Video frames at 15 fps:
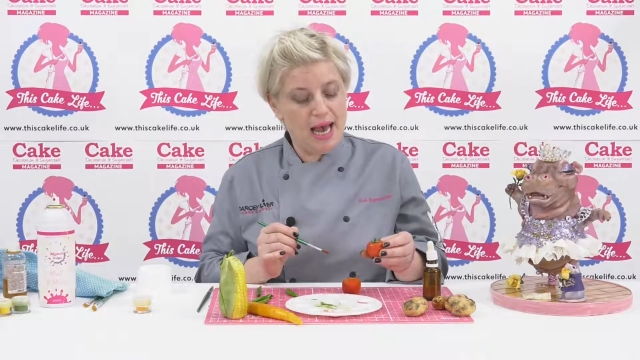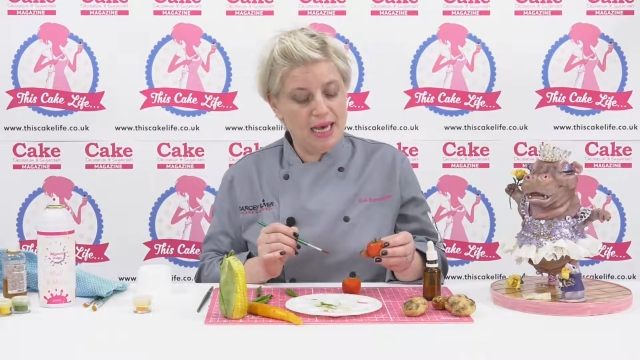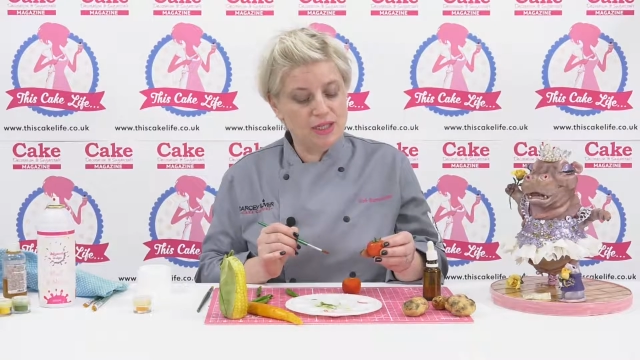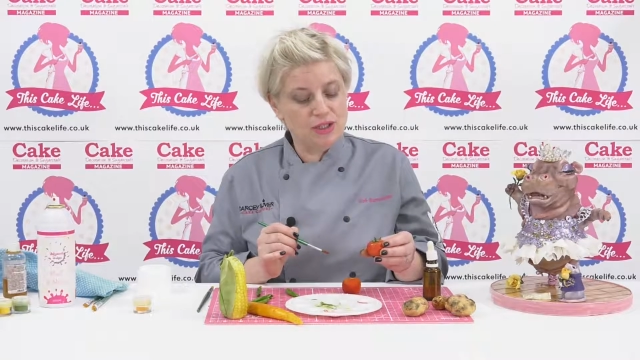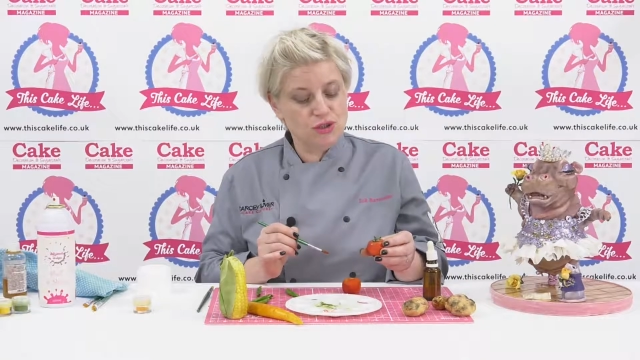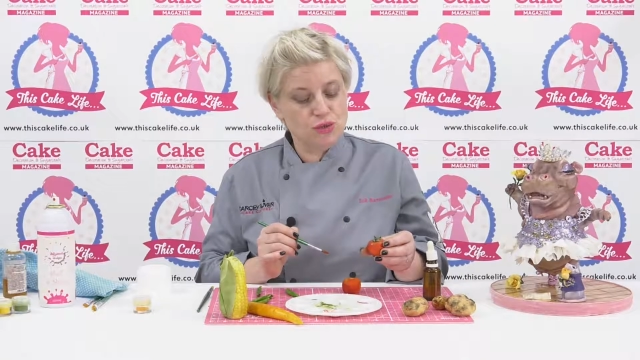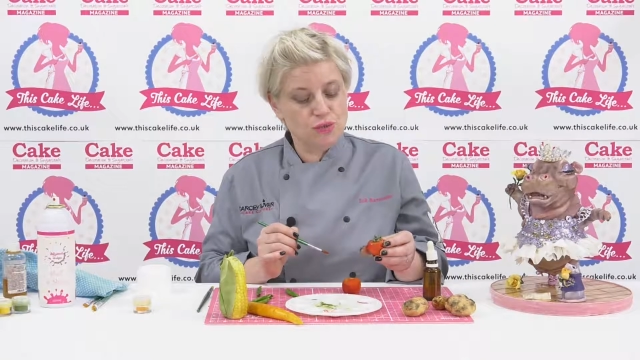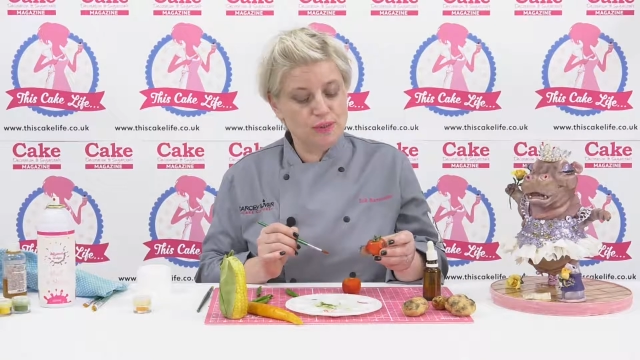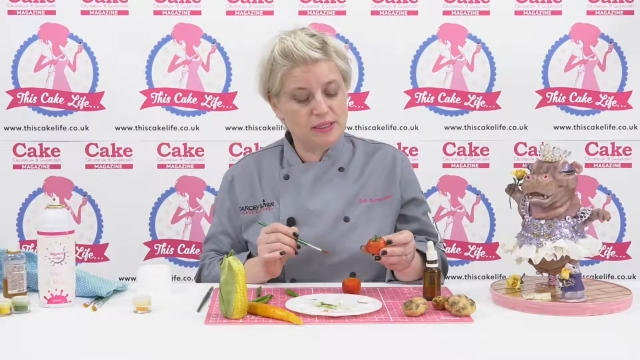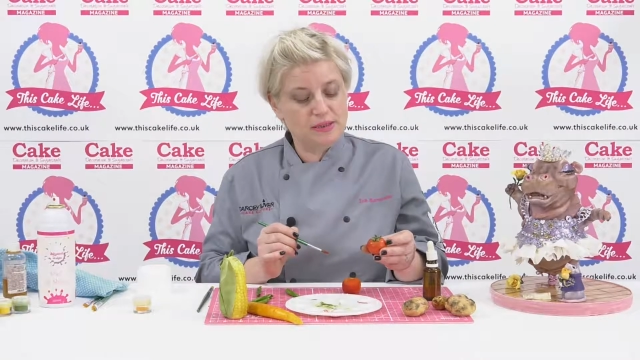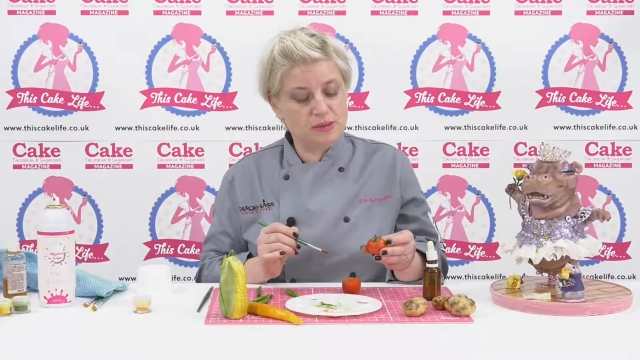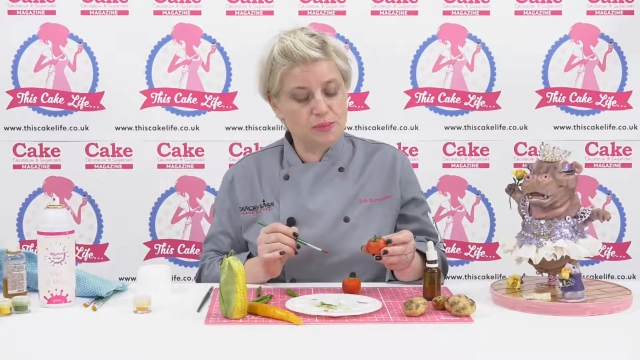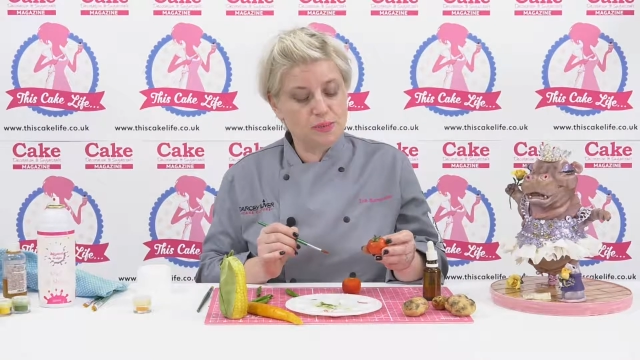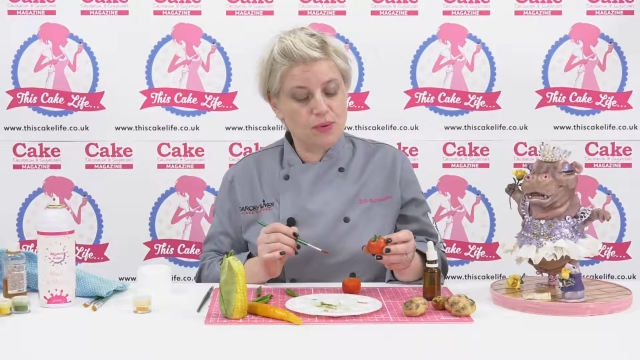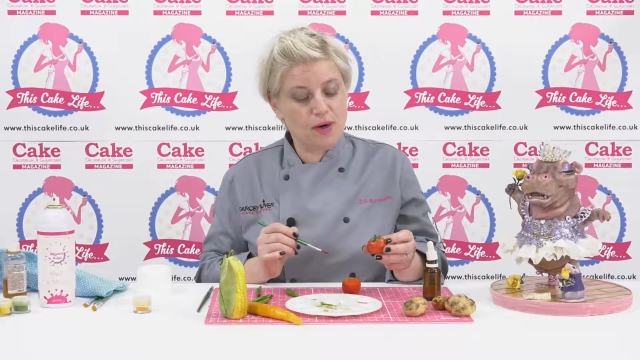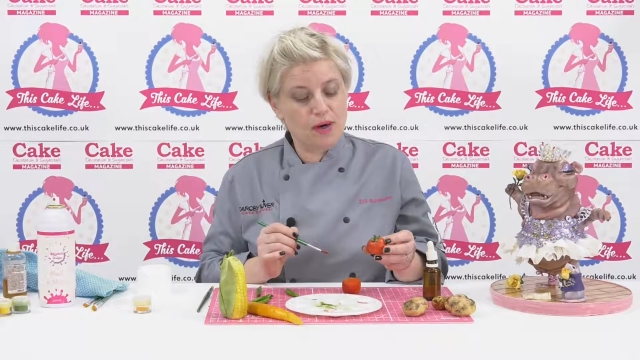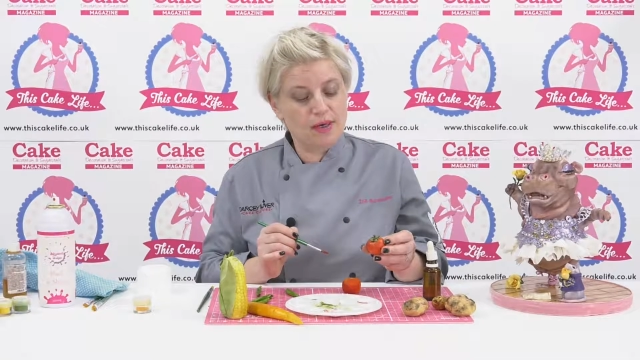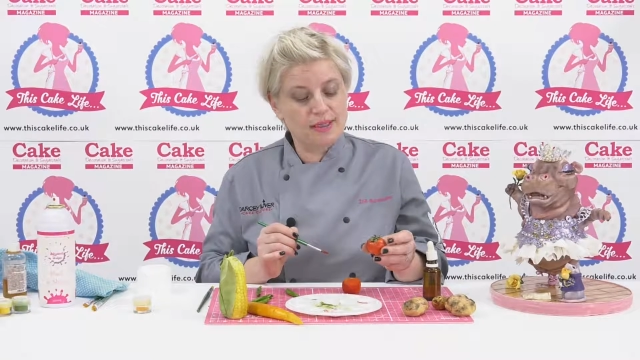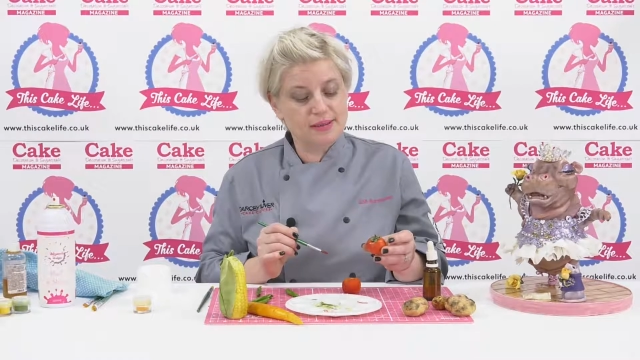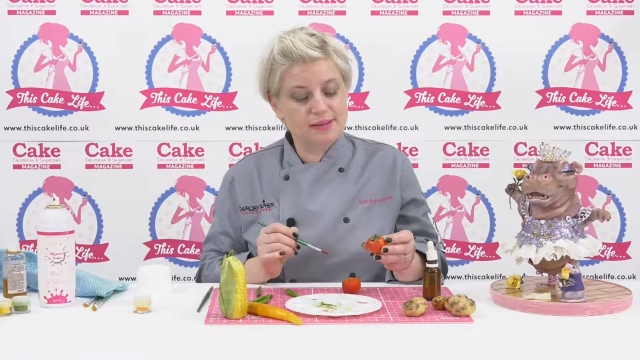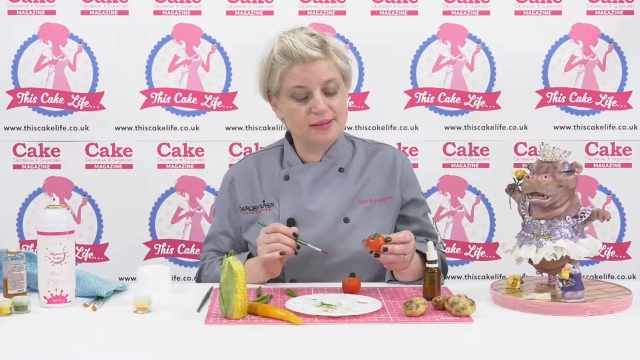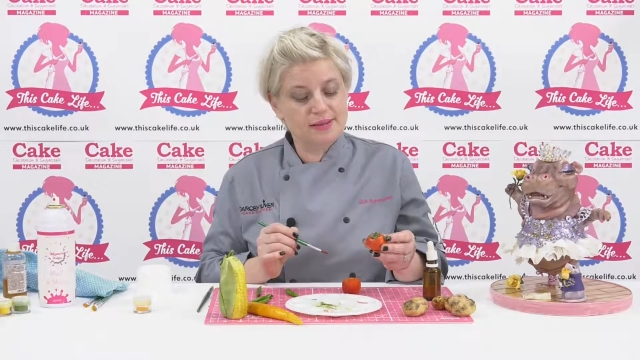you'll be
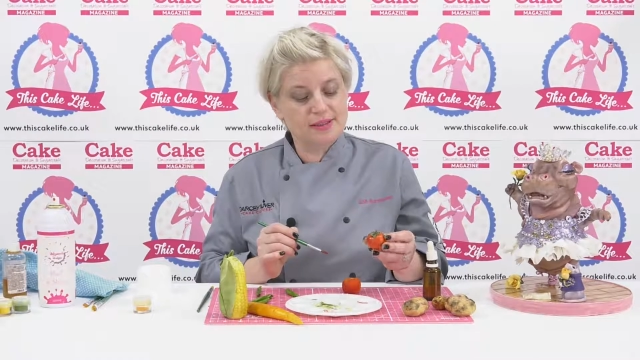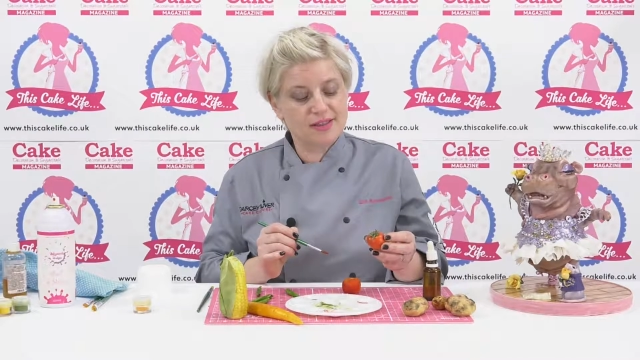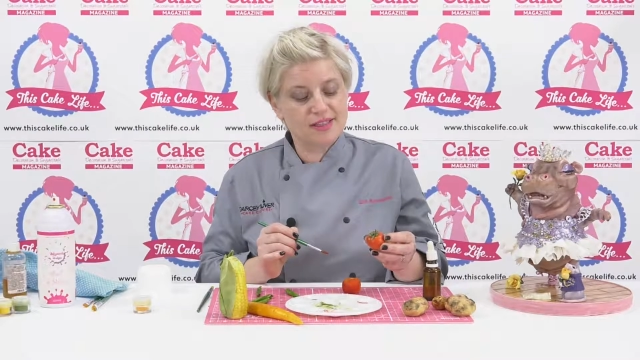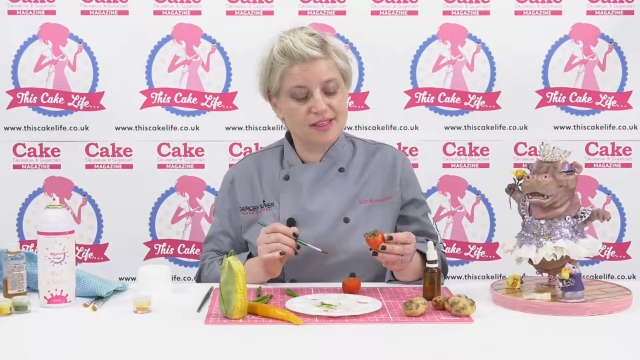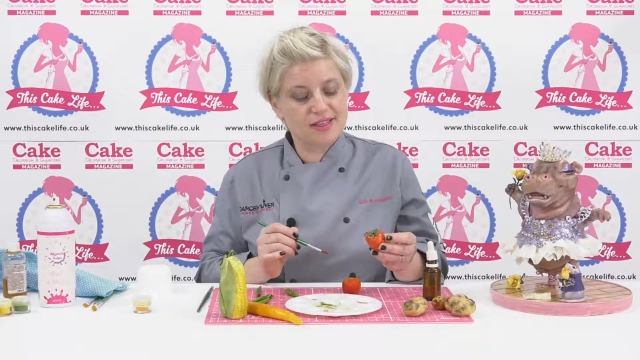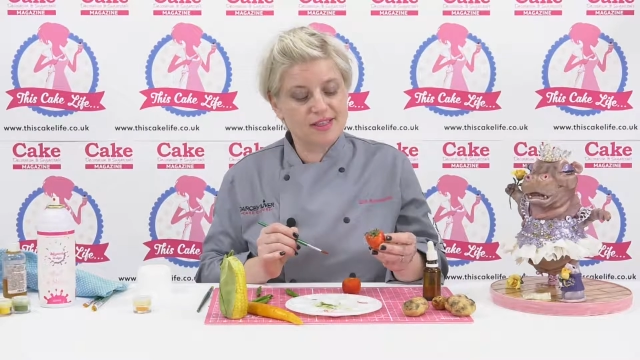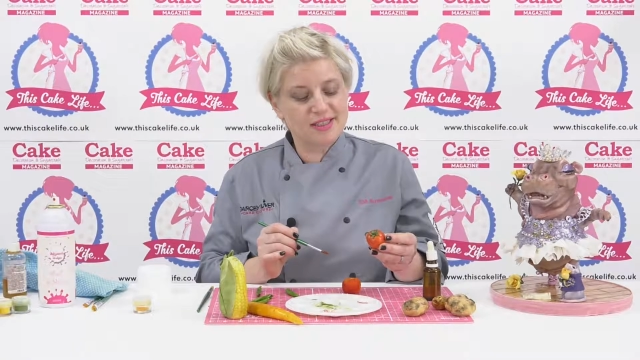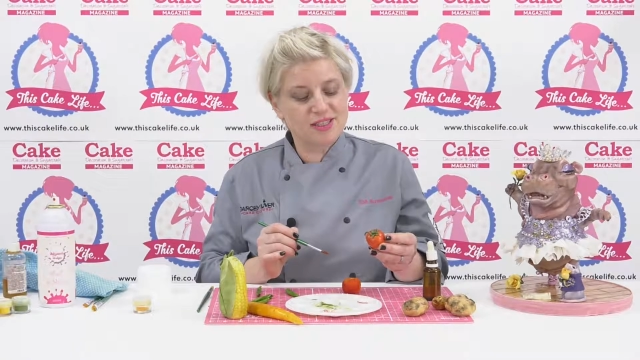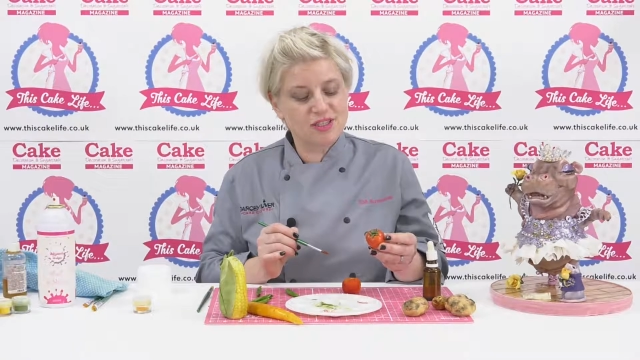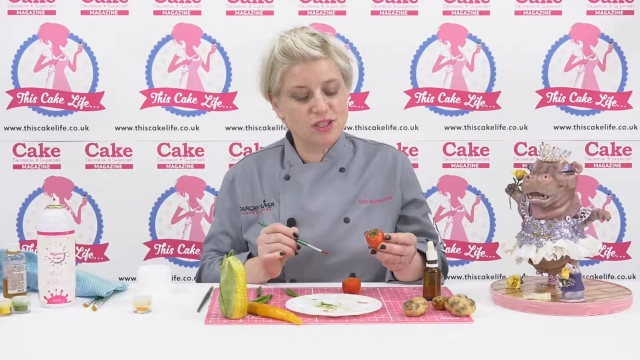surprised that